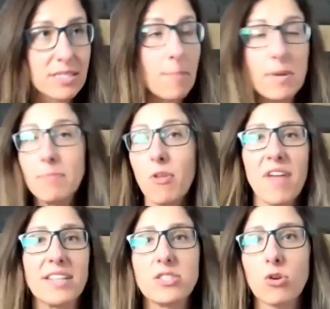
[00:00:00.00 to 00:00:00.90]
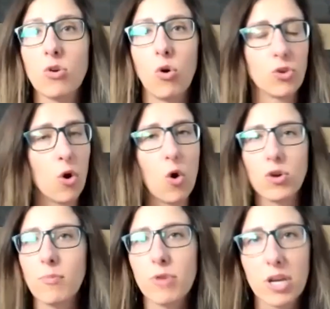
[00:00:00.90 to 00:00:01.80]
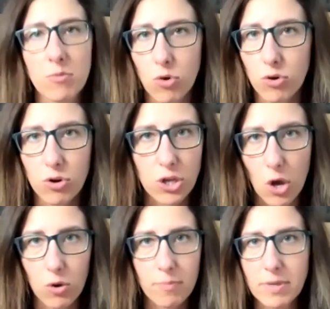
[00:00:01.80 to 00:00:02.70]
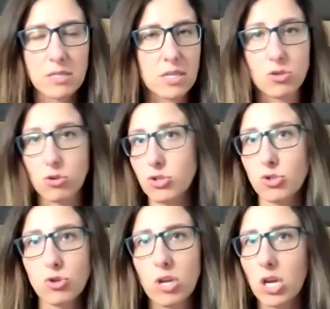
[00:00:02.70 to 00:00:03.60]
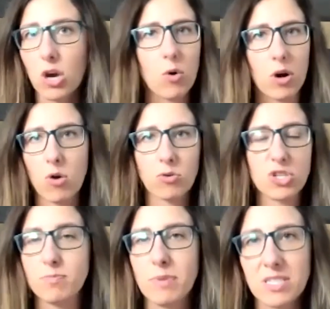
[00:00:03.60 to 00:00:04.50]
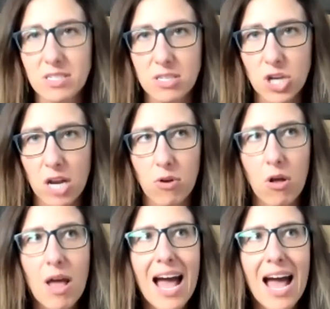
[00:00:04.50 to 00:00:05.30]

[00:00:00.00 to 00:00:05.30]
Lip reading: Some people, that's their goal, to own a brick and mortar yoga business or studio or just business in general.